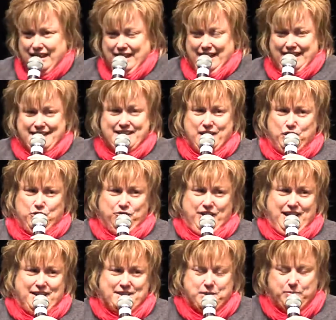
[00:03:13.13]
And in that
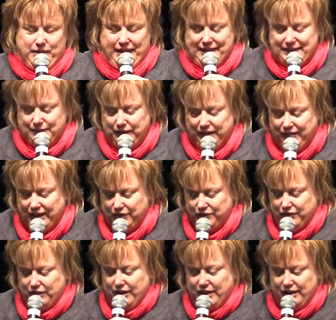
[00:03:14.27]
vast space, we have
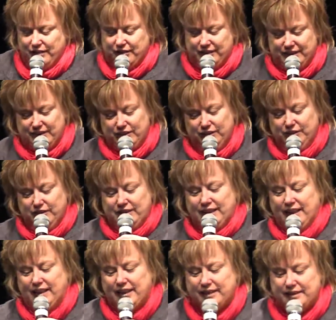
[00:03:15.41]
193 schools,
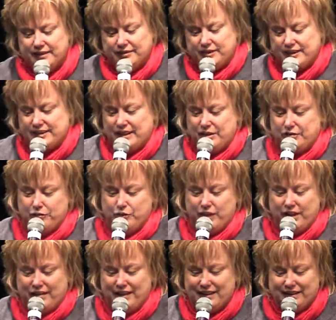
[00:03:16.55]
just under
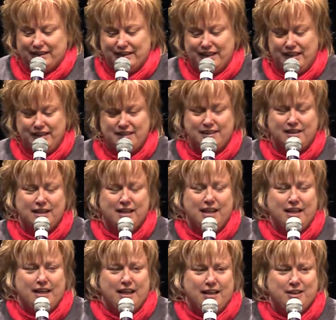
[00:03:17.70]
40,000 kids,
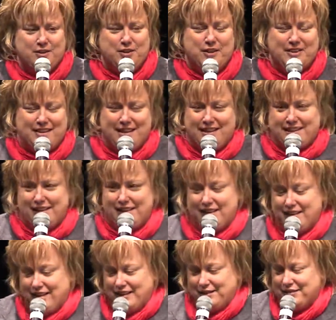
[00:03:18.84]
and it turns out there's only a
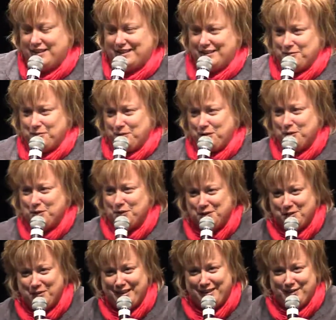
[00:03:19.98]
kid every 7.2
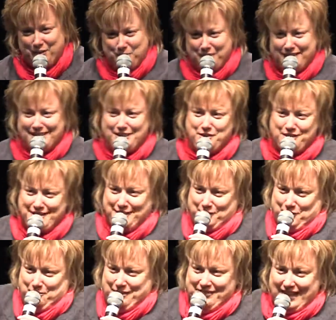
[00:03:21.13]
square kilometres. That just
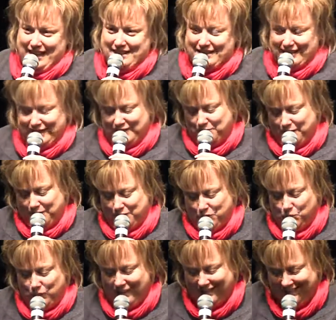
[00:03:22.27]
tickles my fancy as a bit of a
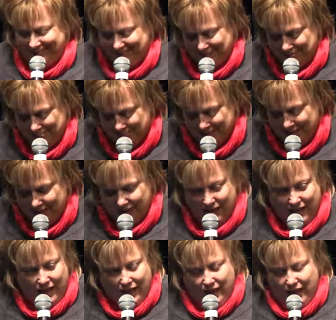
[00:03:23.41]
weird thing.
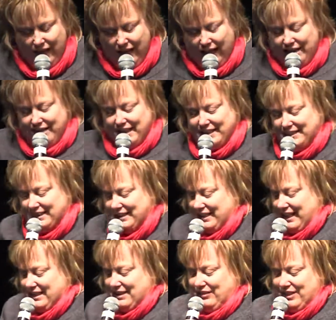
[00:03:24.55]
And there's the
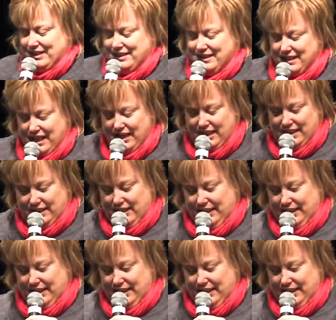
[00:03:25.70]
stats for the state.